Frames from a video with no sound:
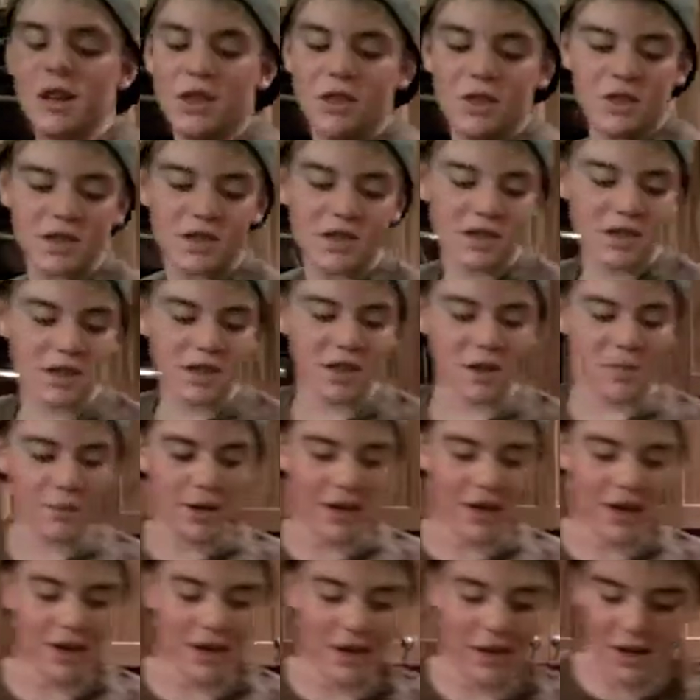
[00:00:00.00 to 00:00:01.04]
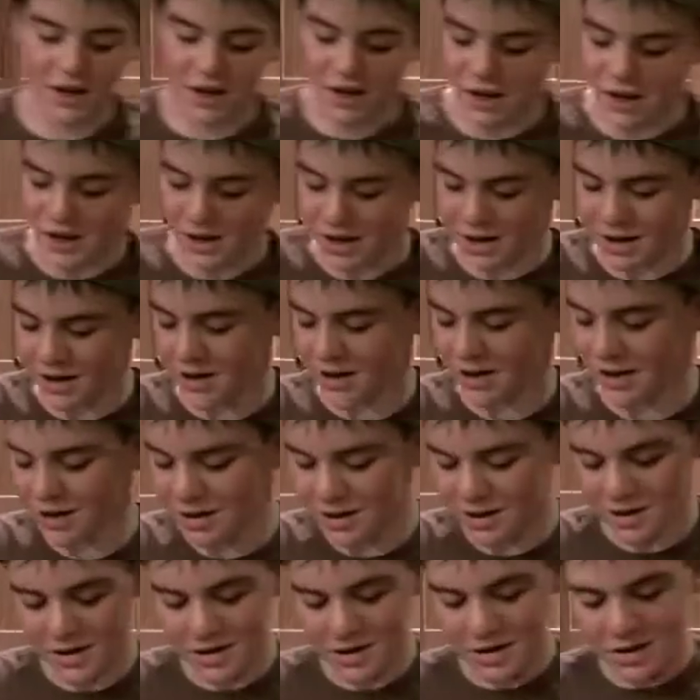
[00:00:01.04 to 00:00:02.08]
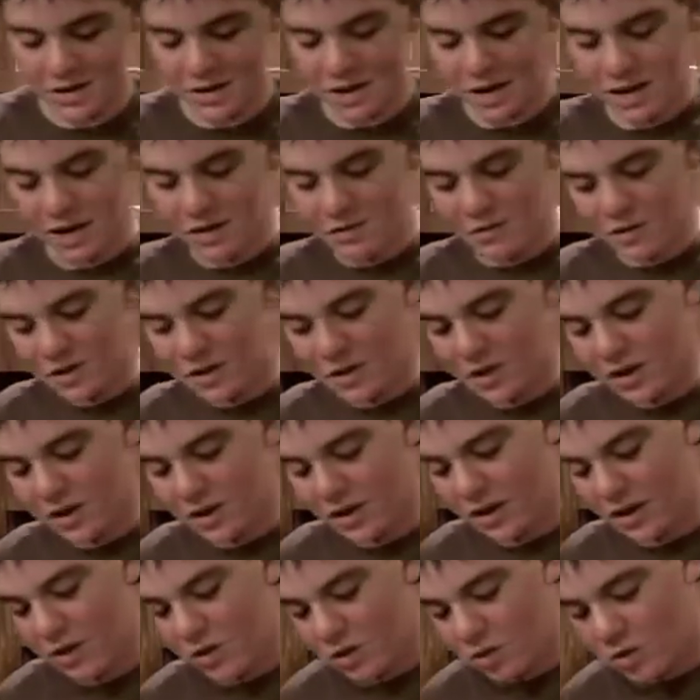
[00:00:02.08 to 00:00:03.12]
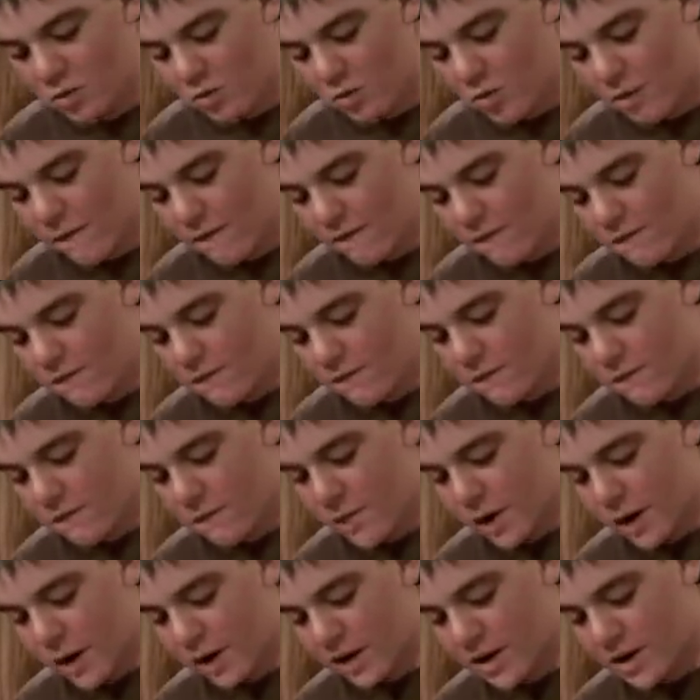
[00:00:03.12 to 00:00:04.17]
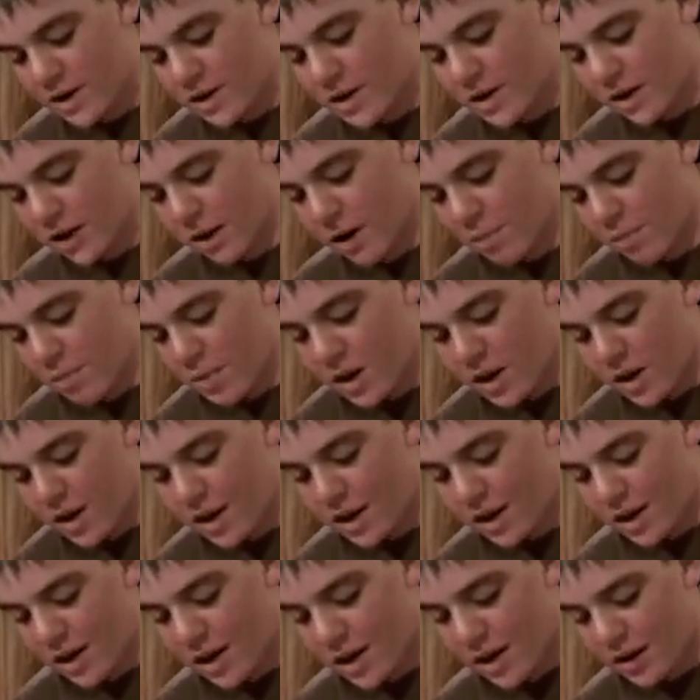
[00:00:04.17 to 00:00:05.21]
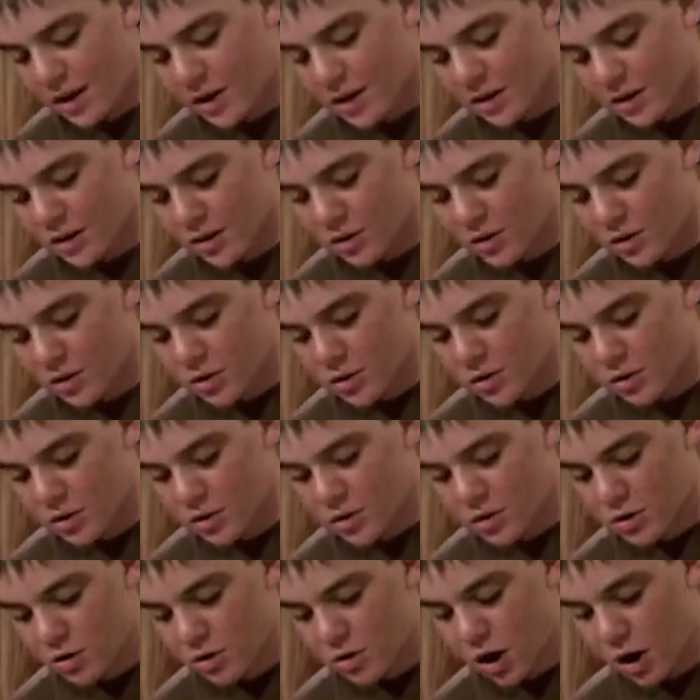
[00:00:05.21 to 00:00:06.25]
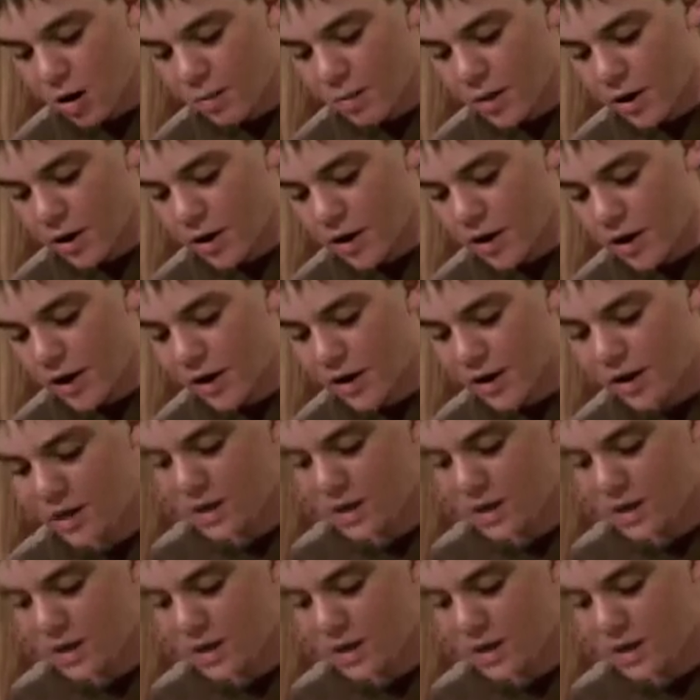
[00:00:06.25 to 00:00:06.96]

This is gonna make everything go very syrupy and strawberry-like.